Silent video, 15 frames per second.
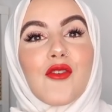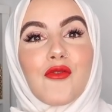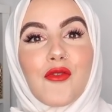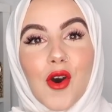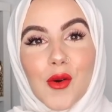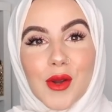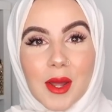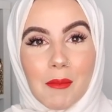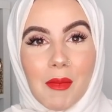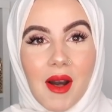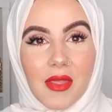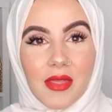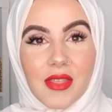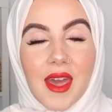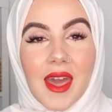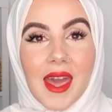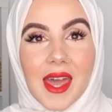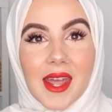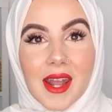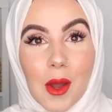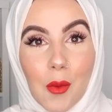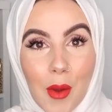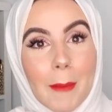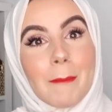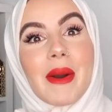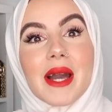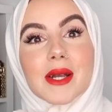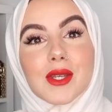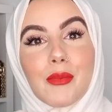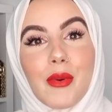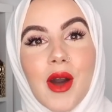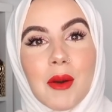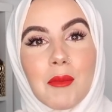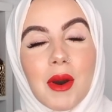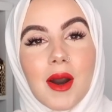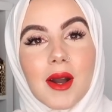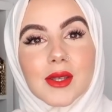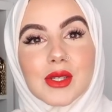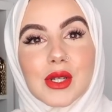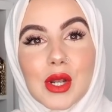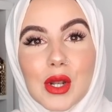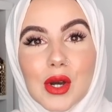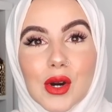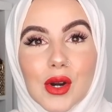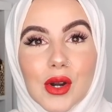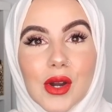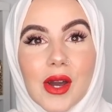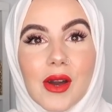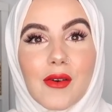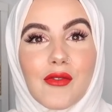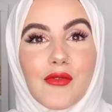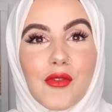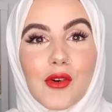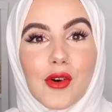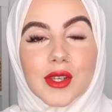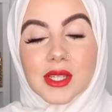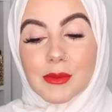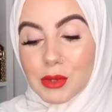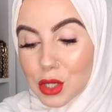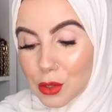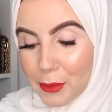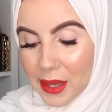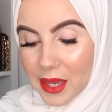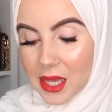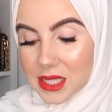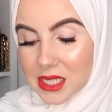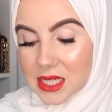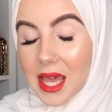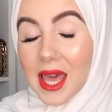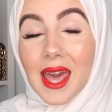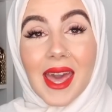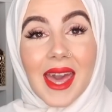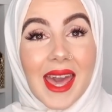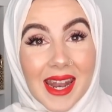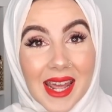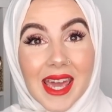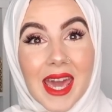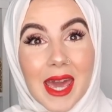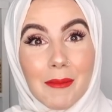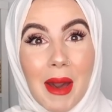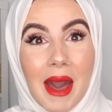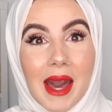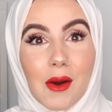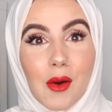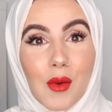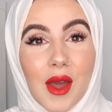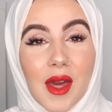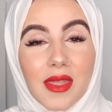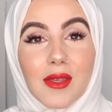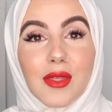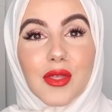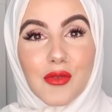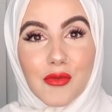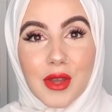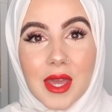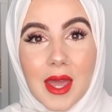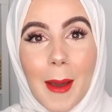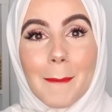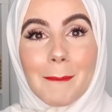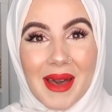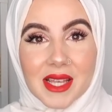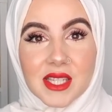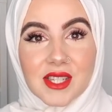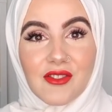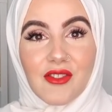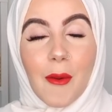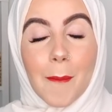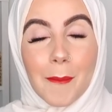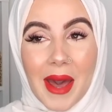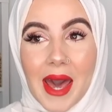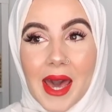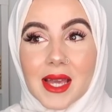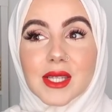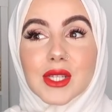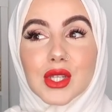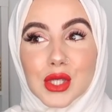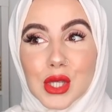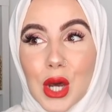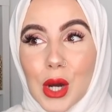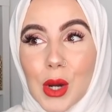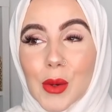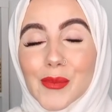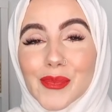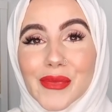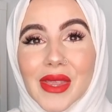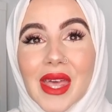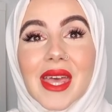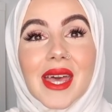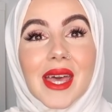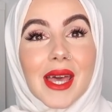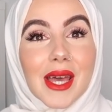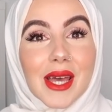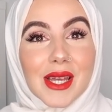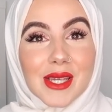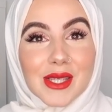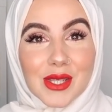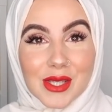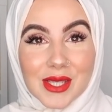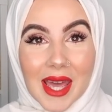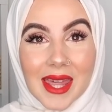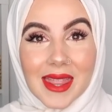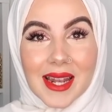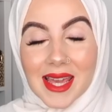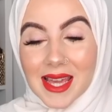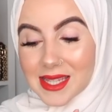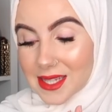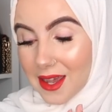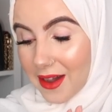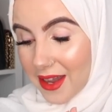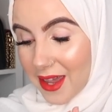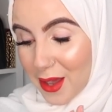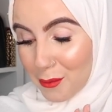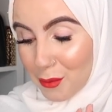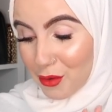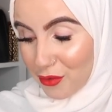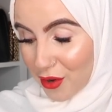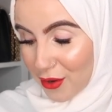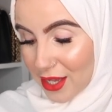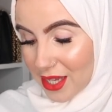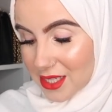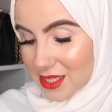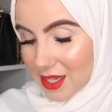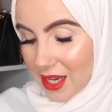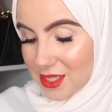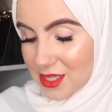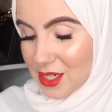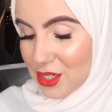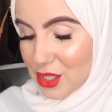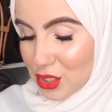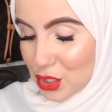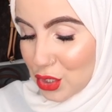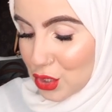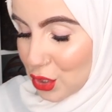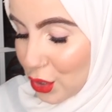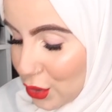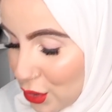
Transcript: Forward a month and I went back to Primark to look for some new bits, and I came out with three massive bags. So to say the least, I am very excited to show